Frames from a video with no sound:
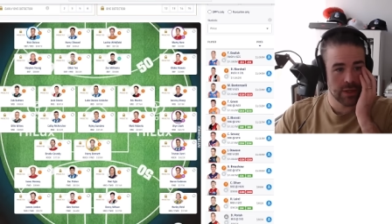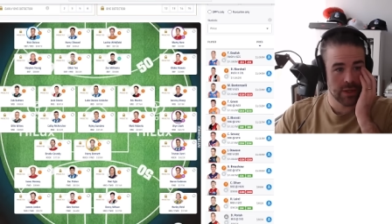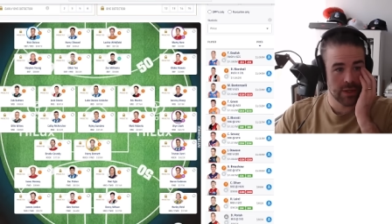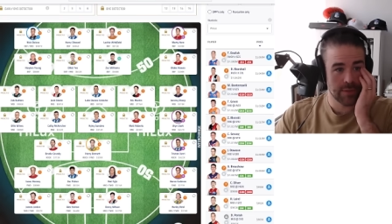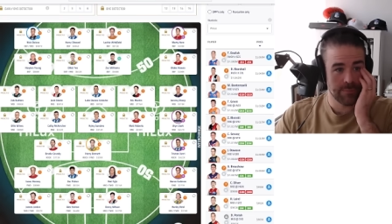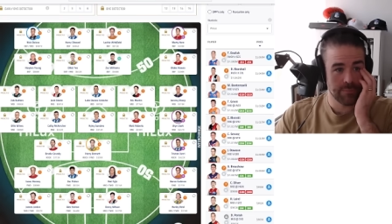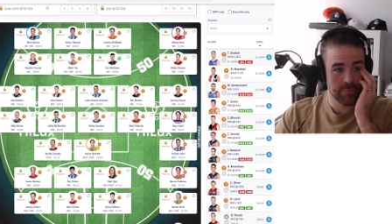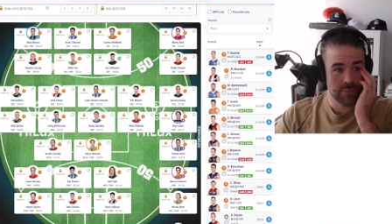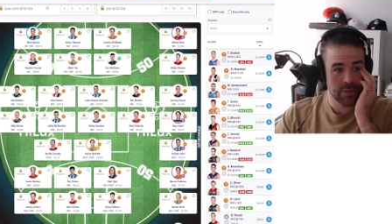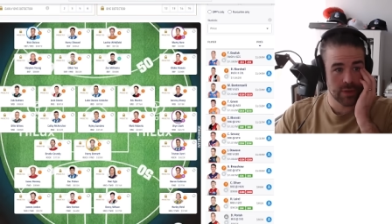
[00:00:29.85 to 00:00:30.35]

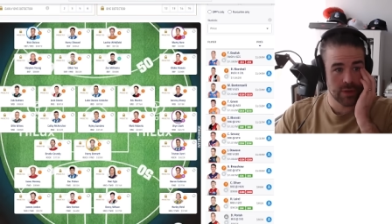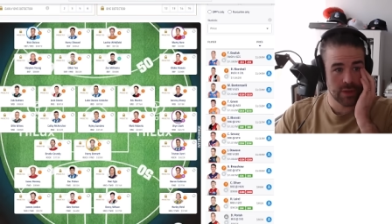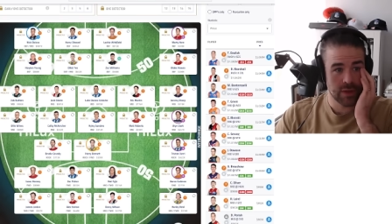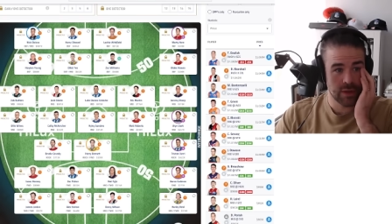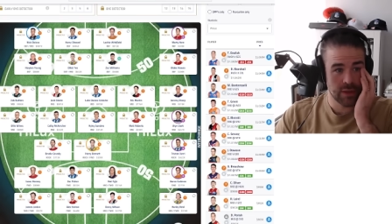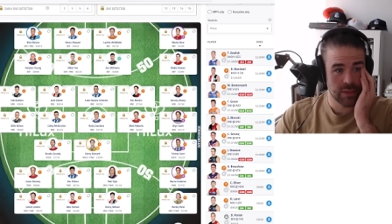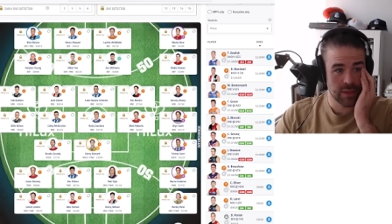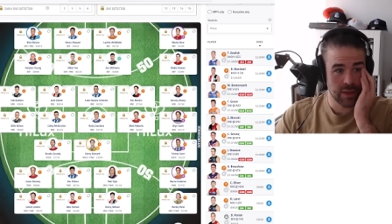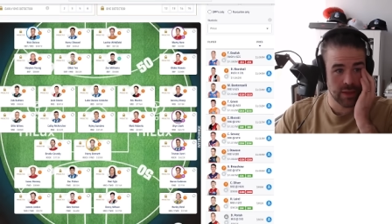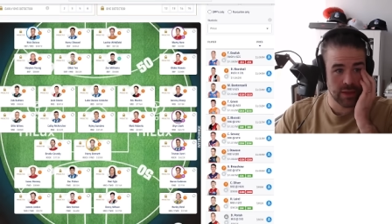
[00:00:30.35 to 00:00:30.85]
Um,
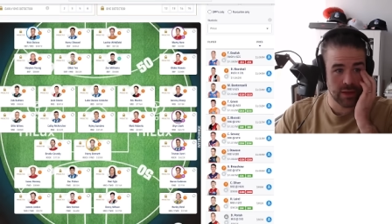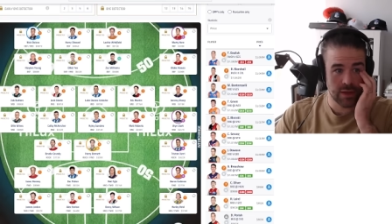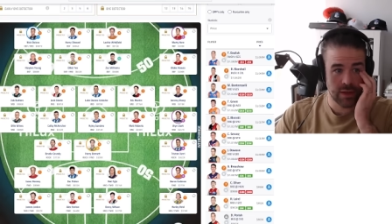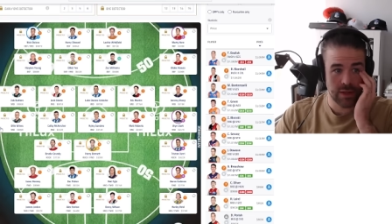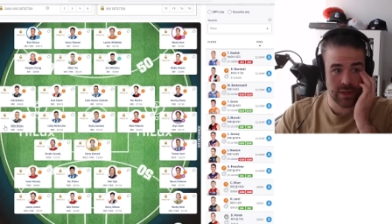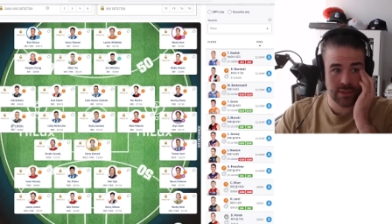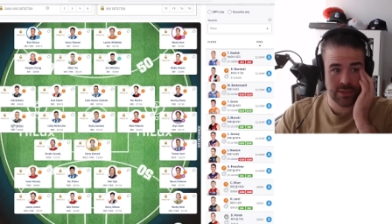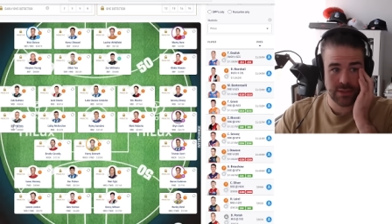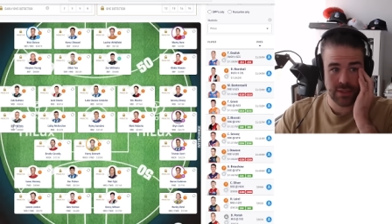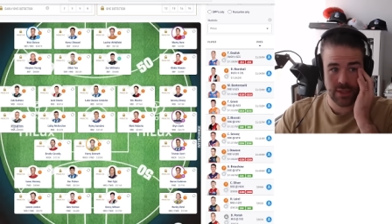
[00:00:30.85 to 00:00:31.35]
uh, like in
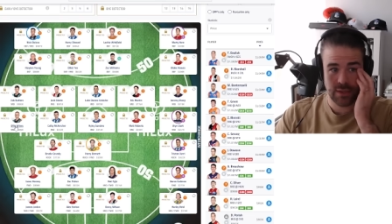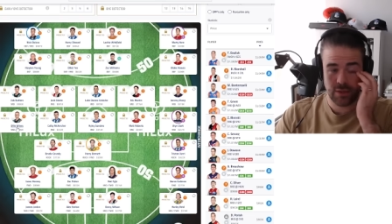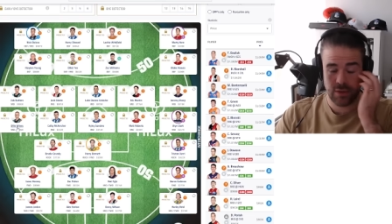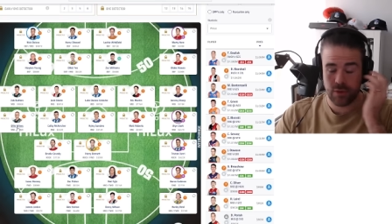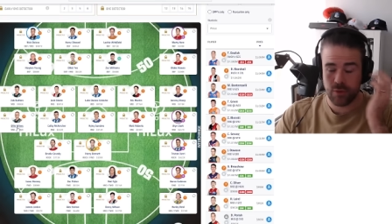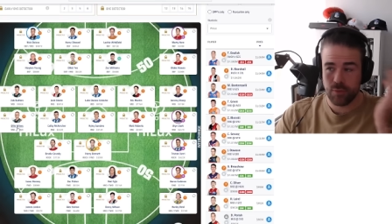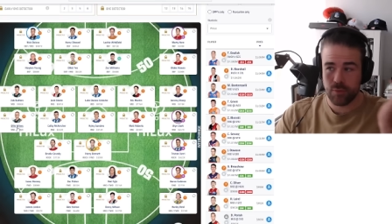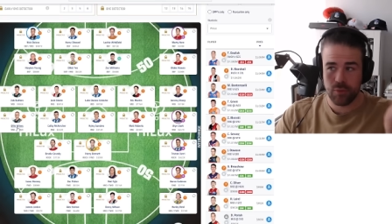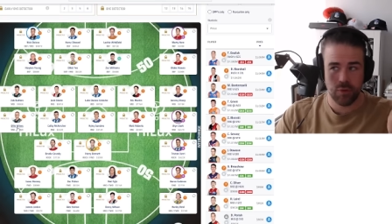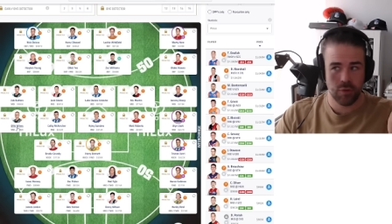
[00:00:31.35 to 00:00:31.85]
hindsight,
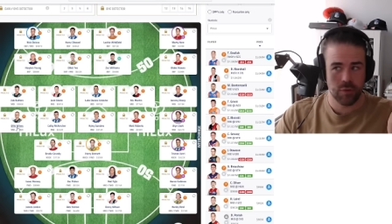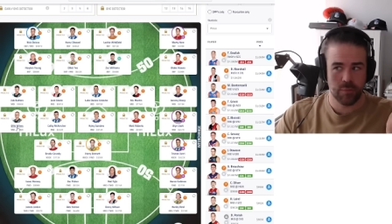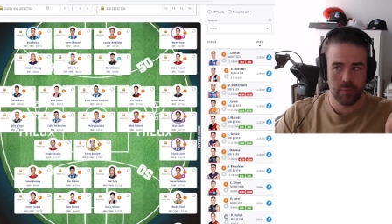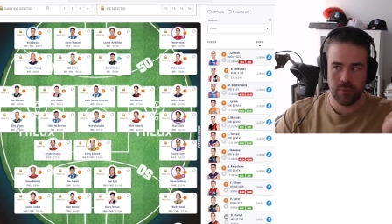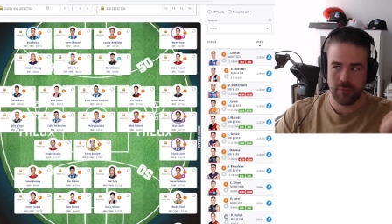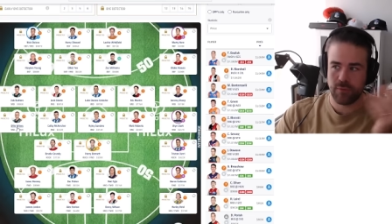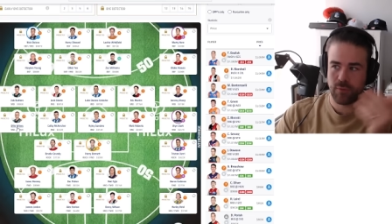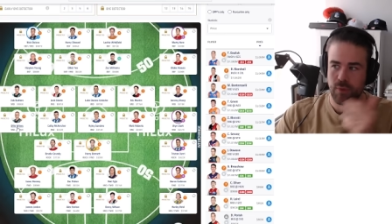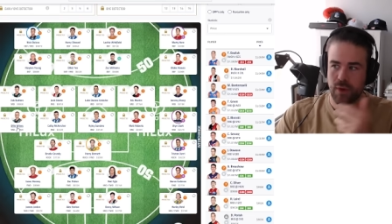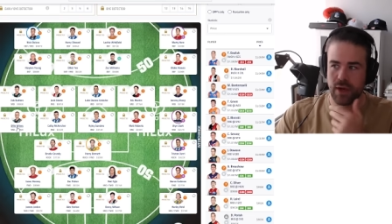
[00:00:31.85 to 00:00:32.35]
could have
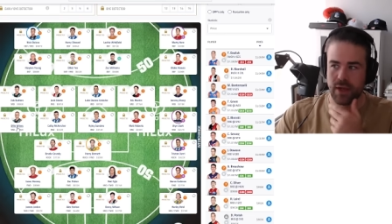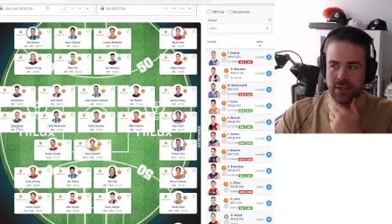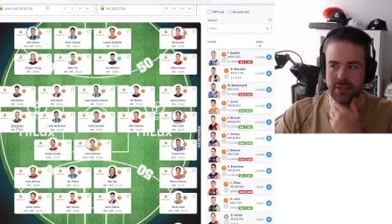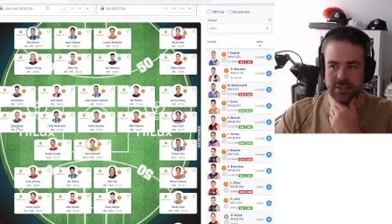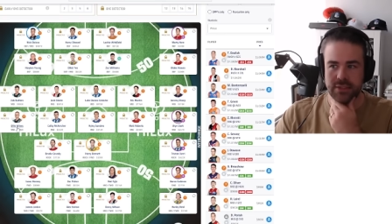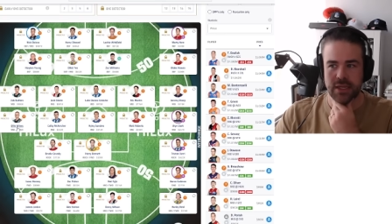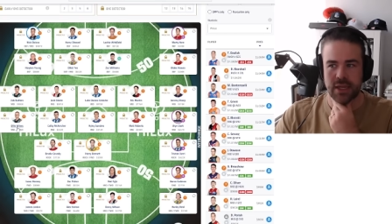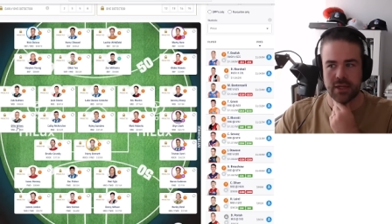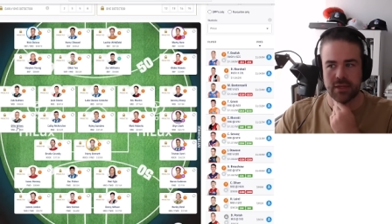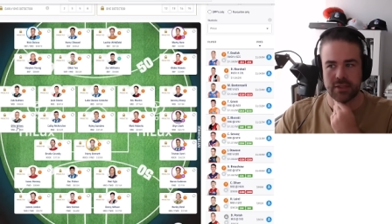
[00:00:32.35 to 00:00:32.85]
moved
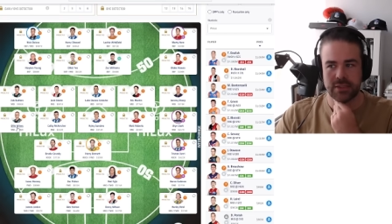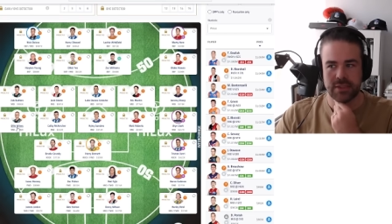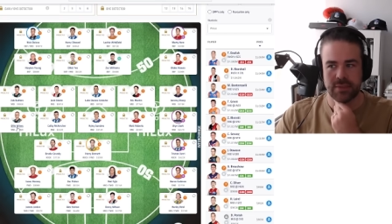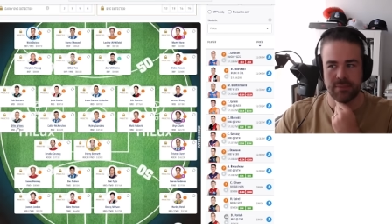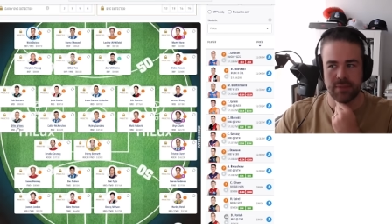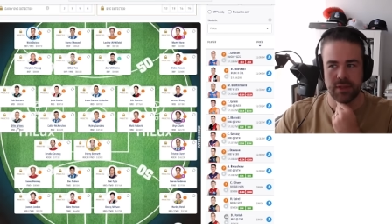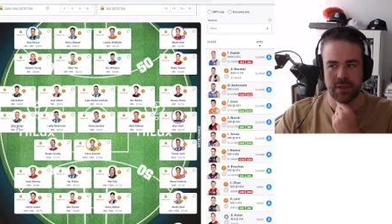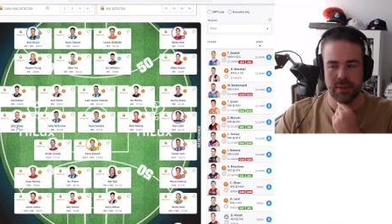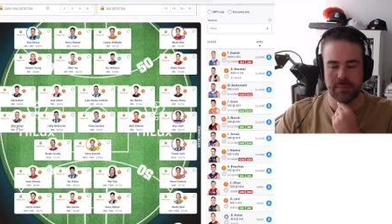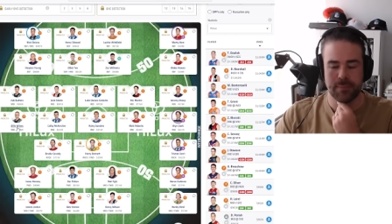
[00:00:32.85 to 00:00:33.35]
wines down to
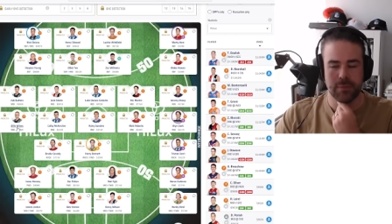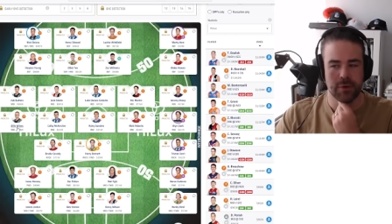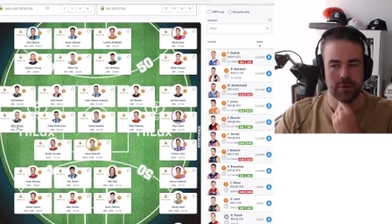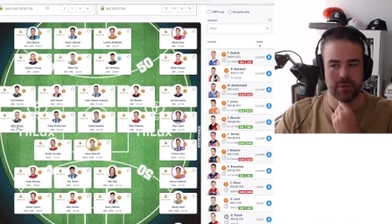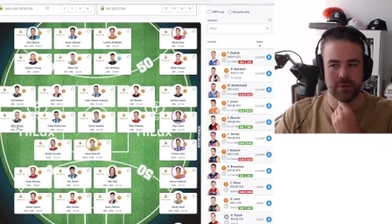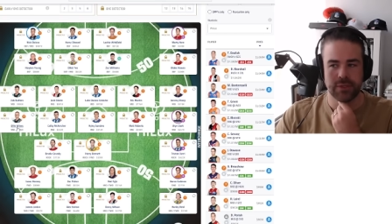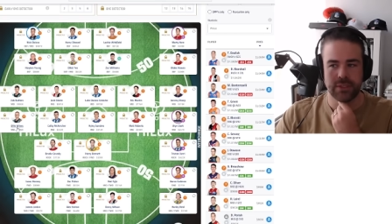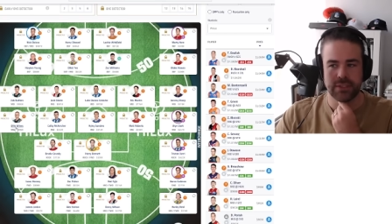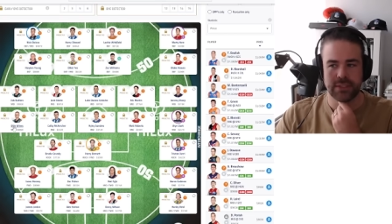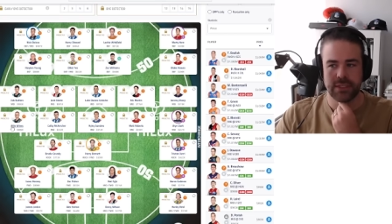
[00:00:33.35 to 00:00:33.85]
something like
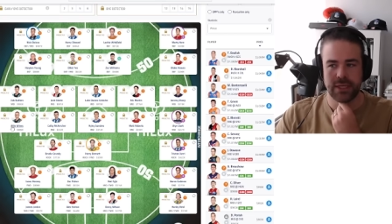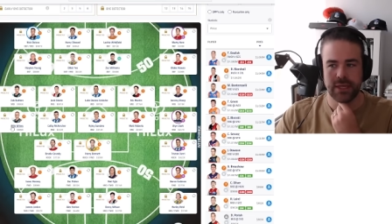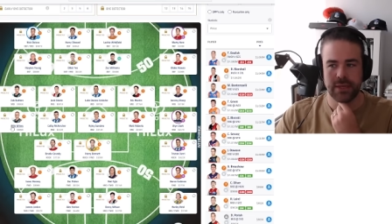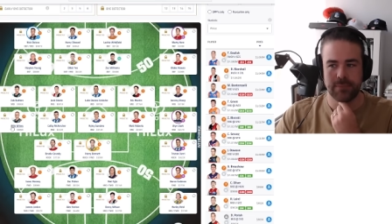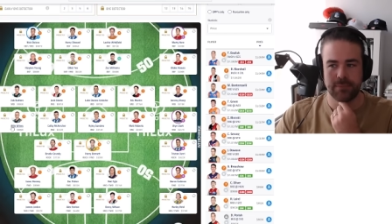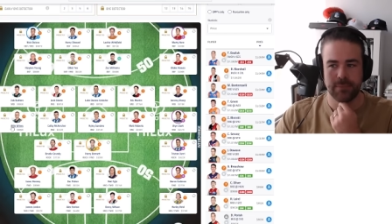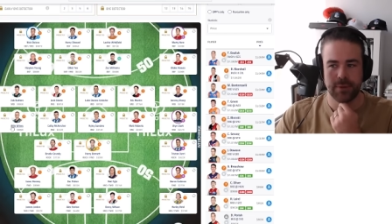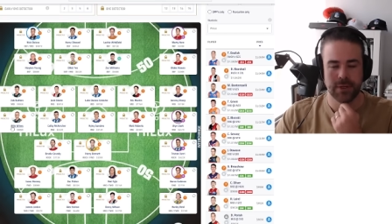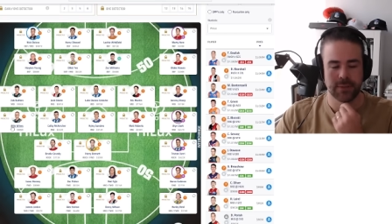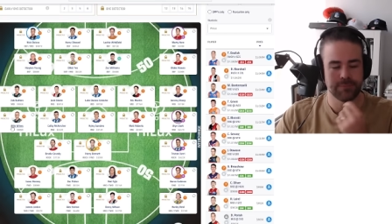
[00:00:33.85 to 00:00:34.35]
Bonner
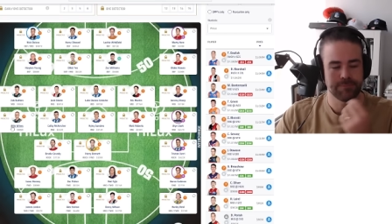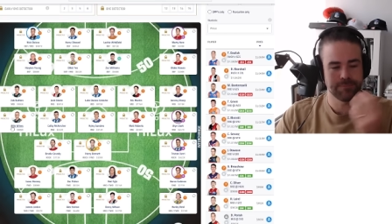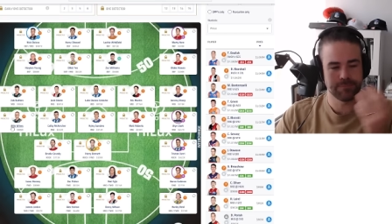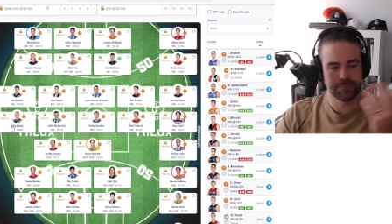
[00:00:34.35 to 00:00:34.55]
instead, but